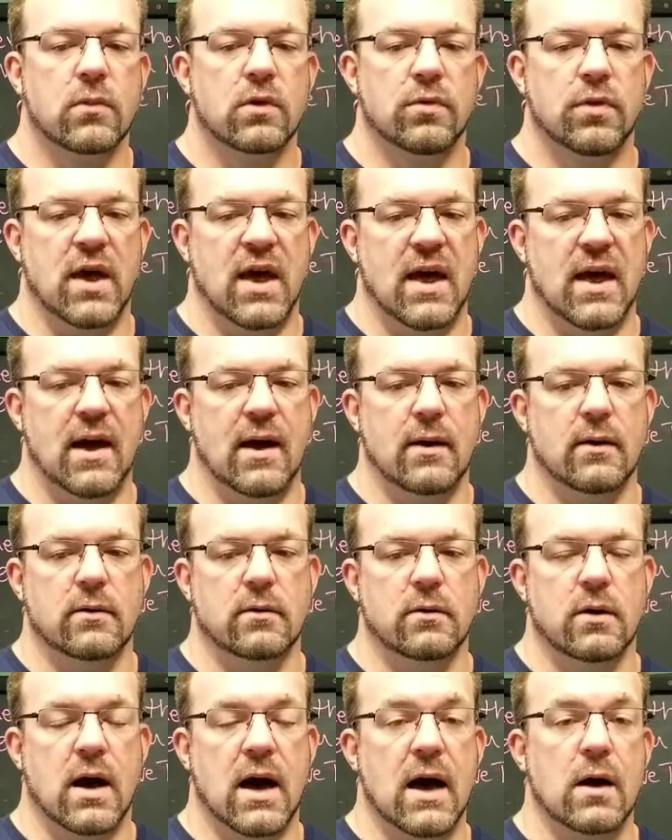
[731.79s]
that
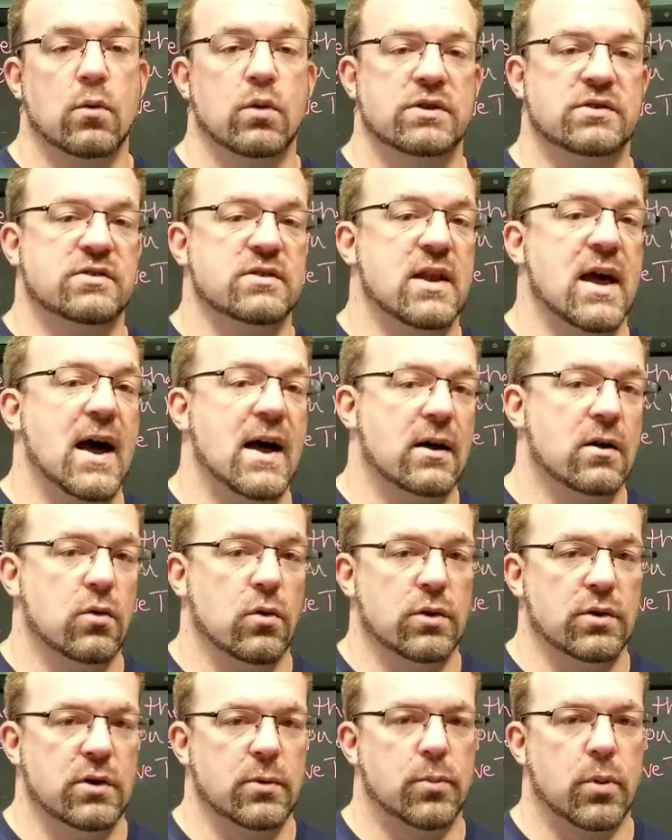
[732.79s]
I was not
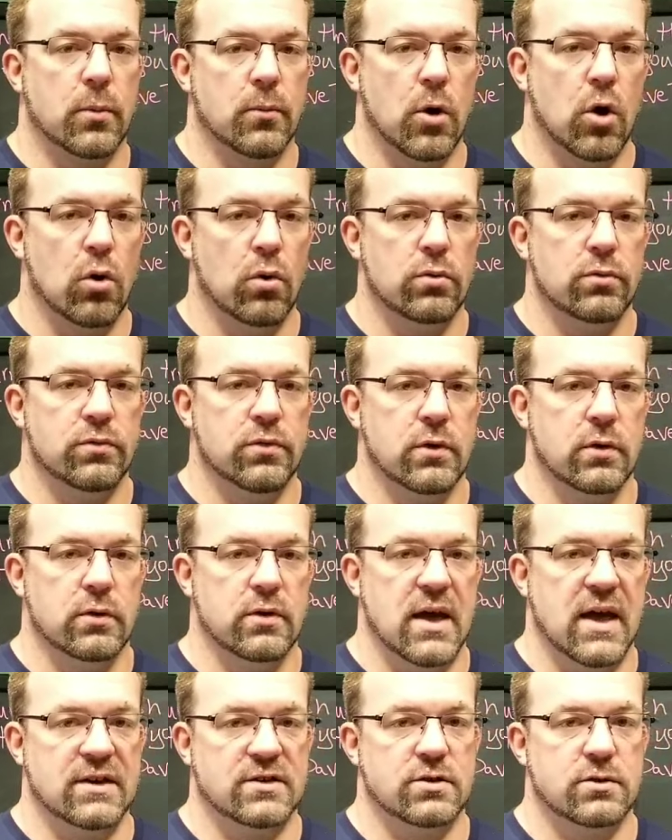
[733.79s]
going to promote the
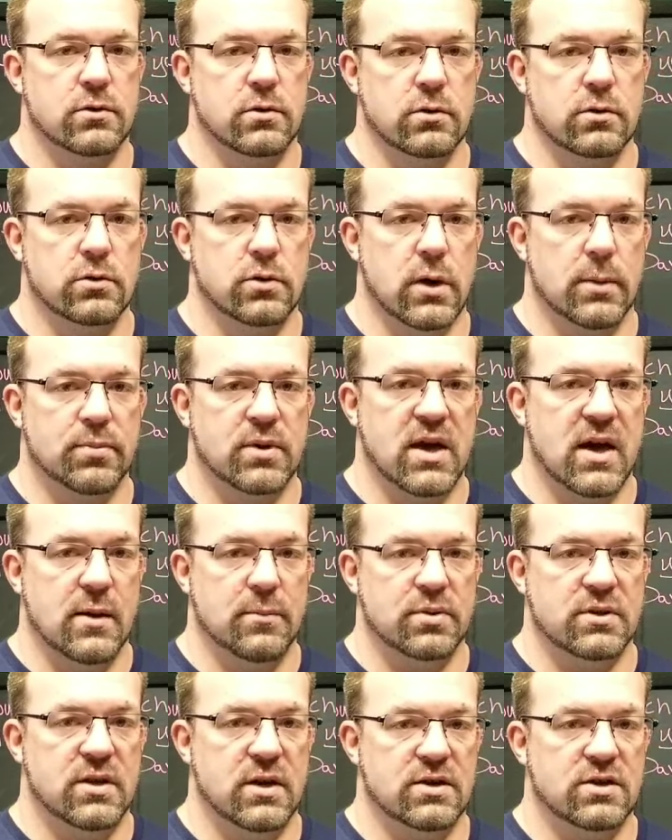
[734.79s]
National Grip
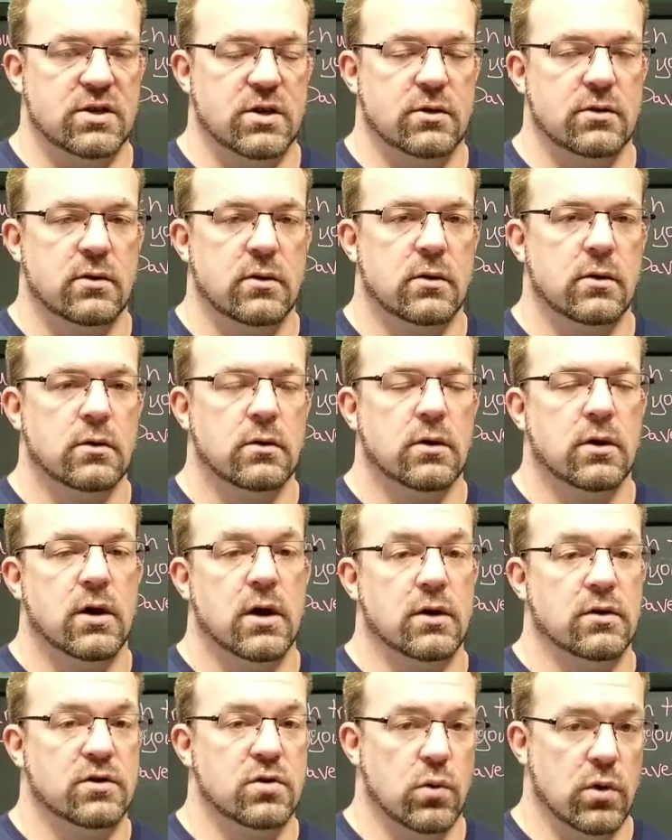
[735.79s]
Competition
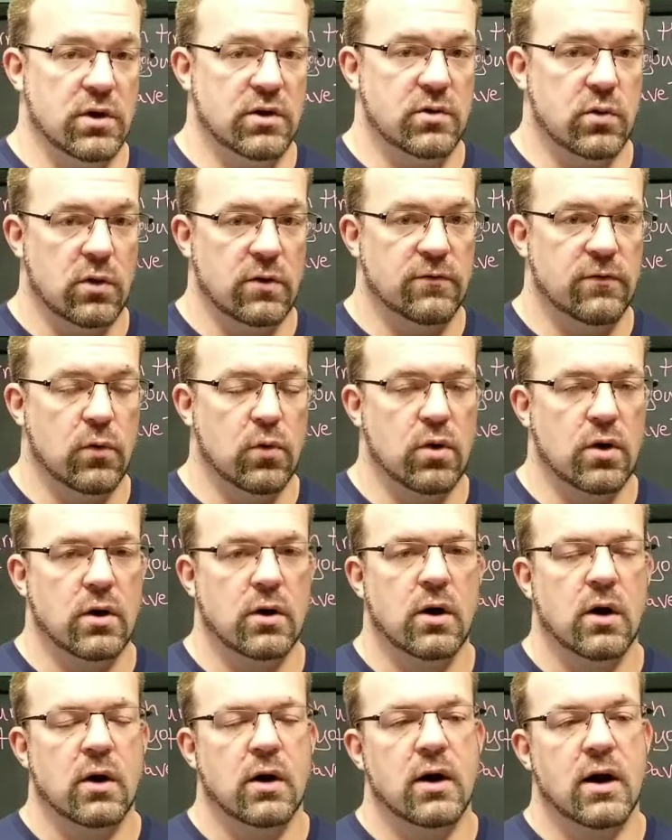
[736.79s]
in 2024,